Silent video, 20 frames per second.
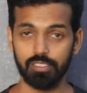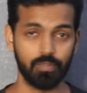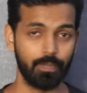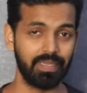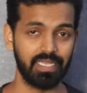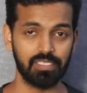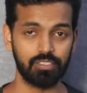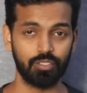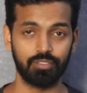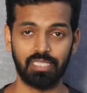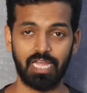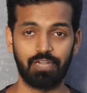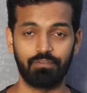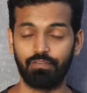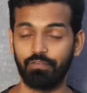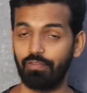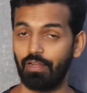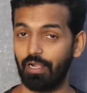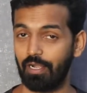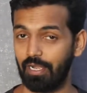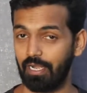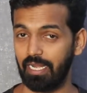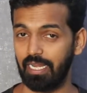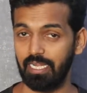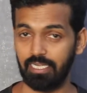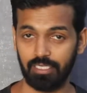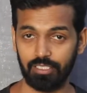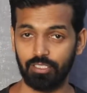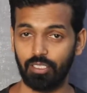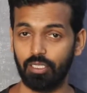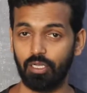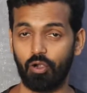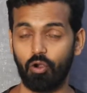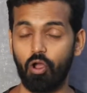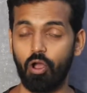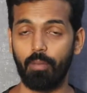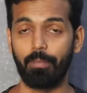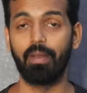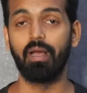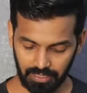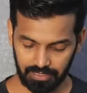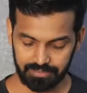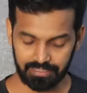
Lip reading: So based on that we will rate the ROM.